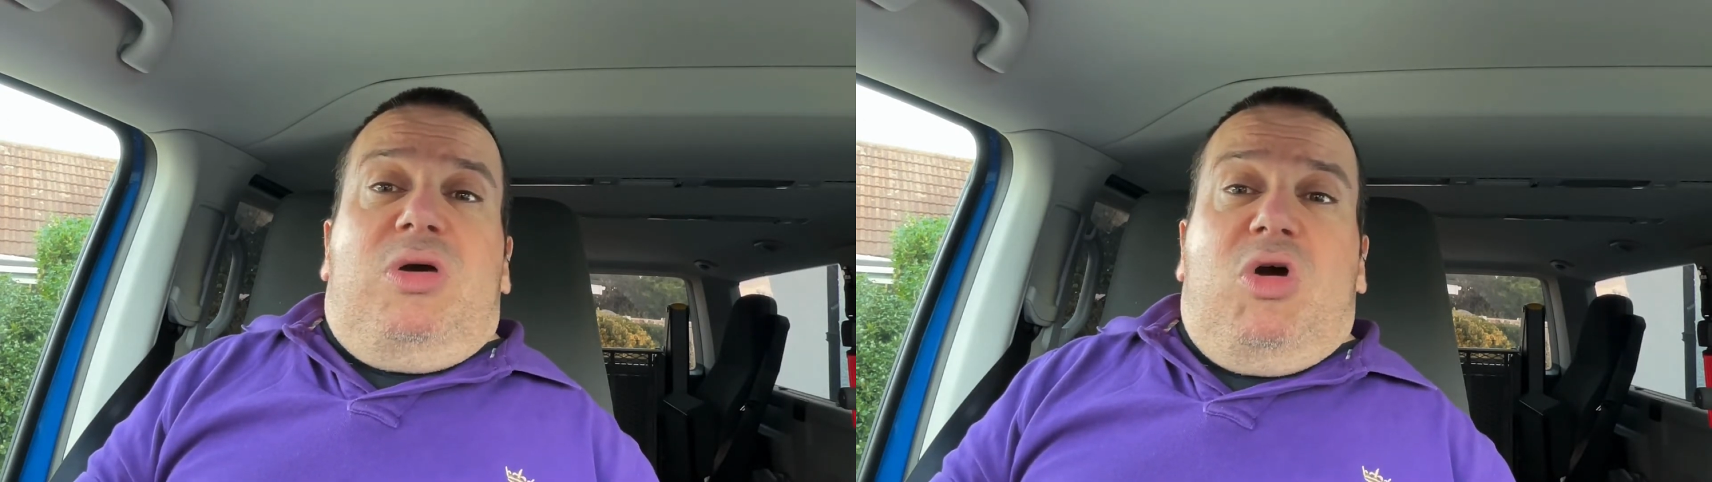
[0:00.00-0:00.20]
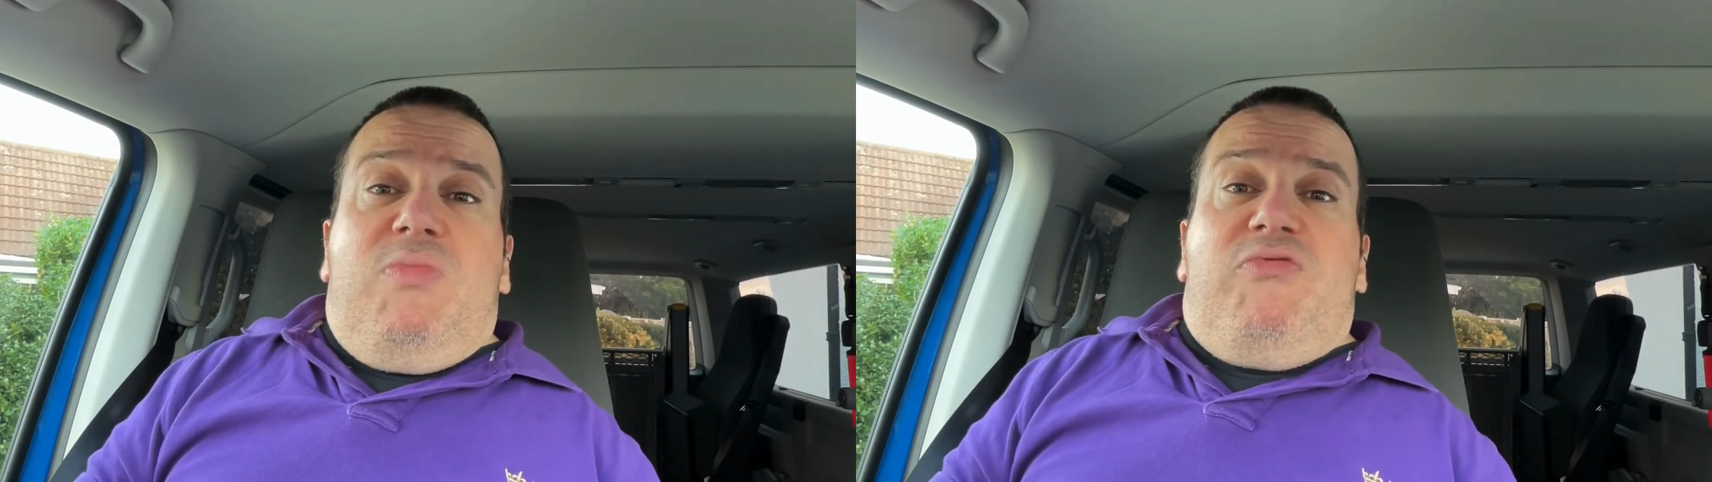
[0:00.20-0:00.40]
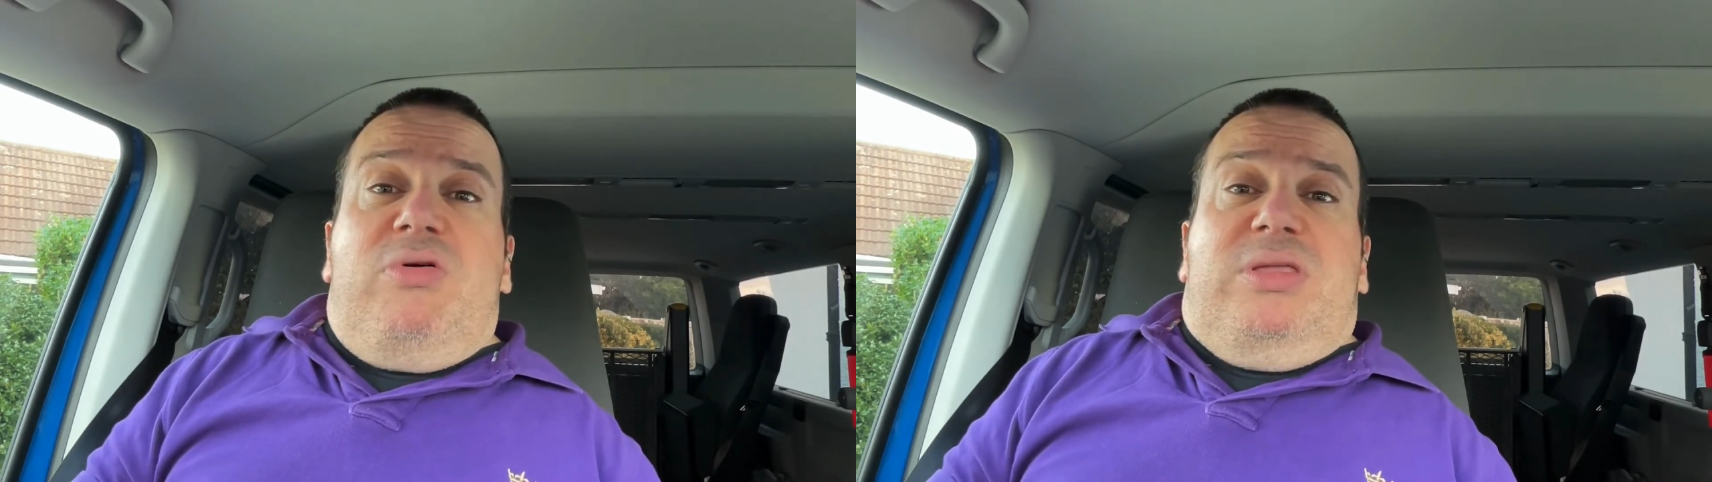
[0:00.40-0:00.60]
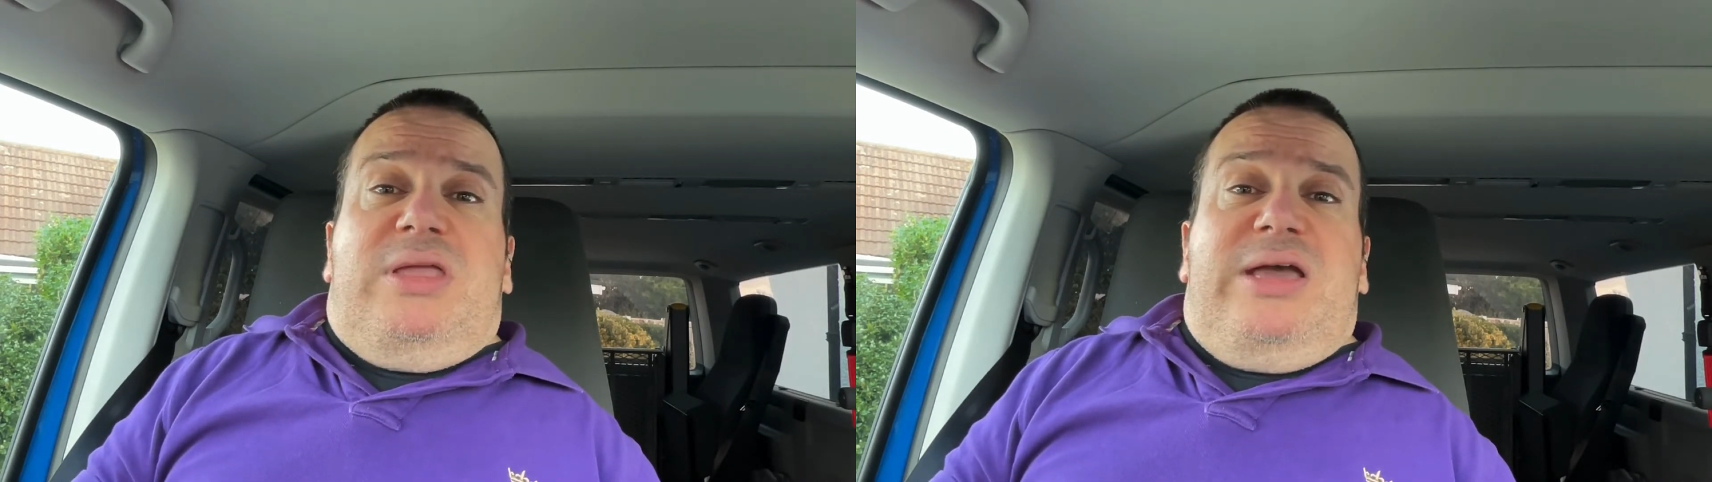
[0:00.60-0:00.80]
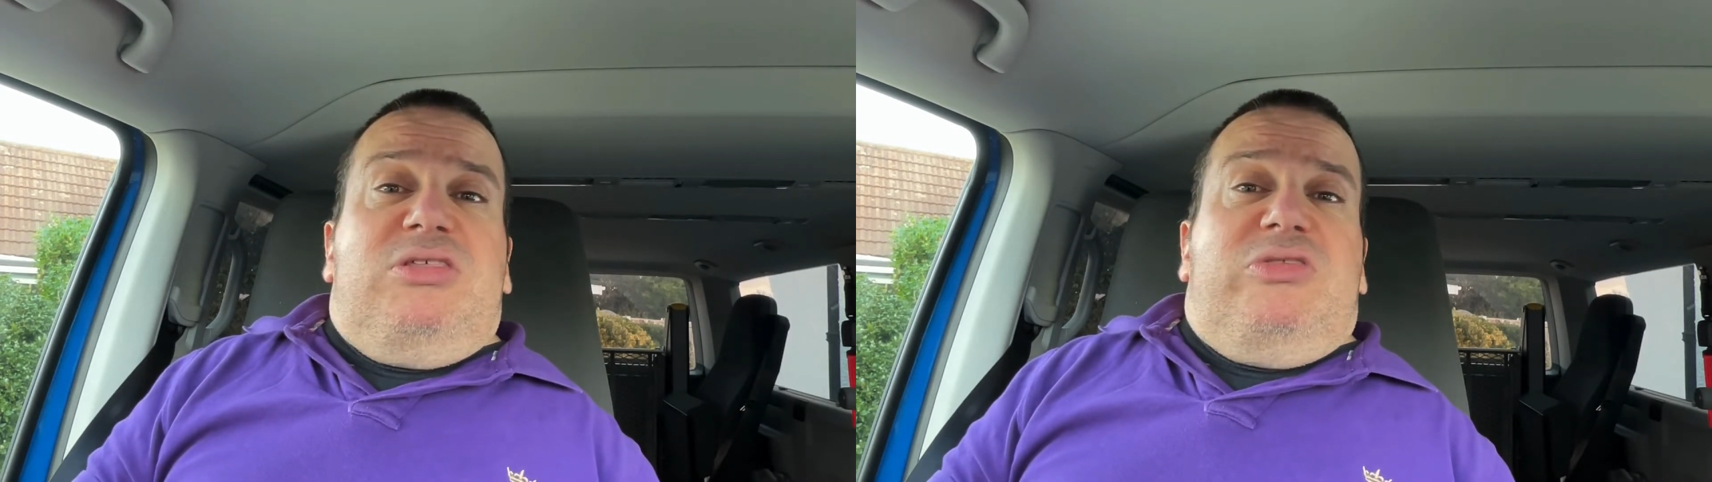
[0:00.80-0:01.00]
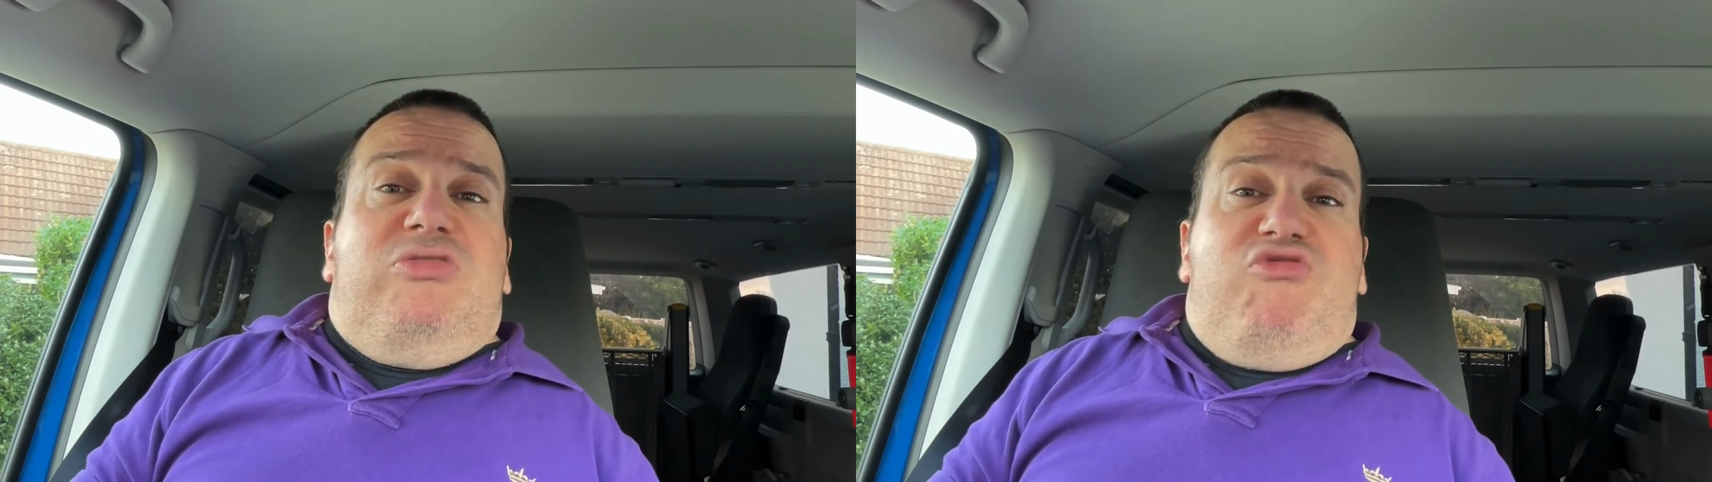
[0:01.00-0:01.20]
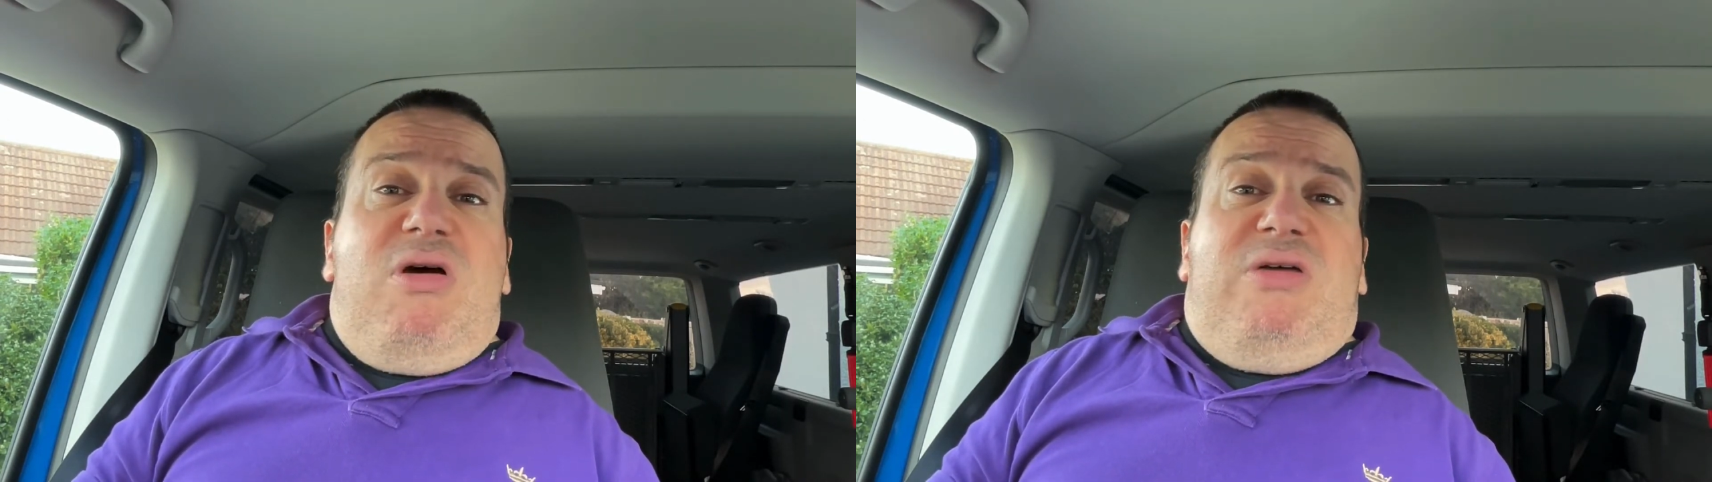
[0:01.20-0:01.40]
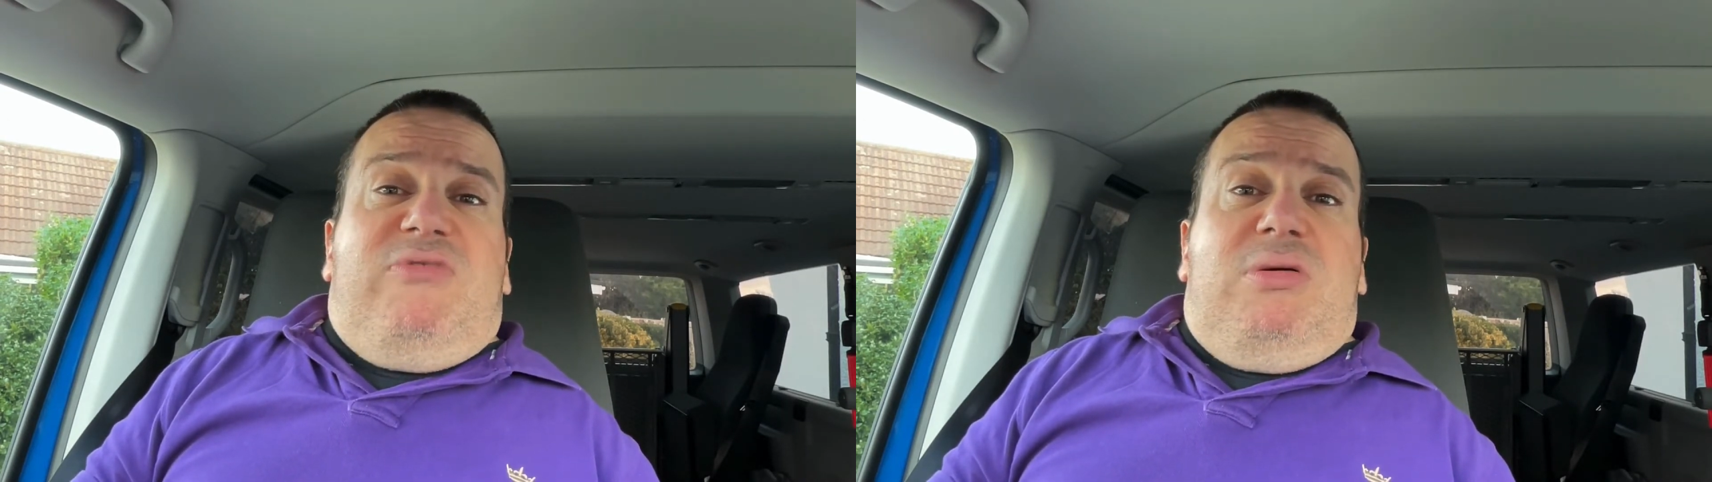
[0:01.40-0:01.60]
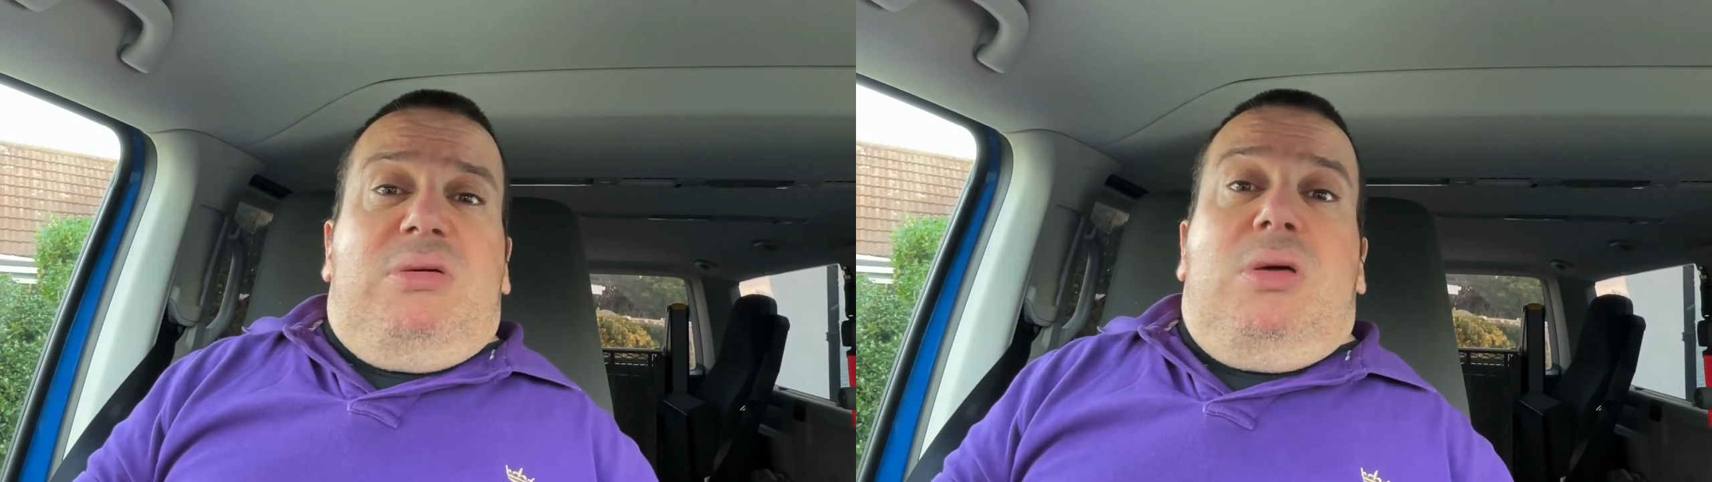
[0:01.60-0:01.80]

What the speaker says: up front next to the driver,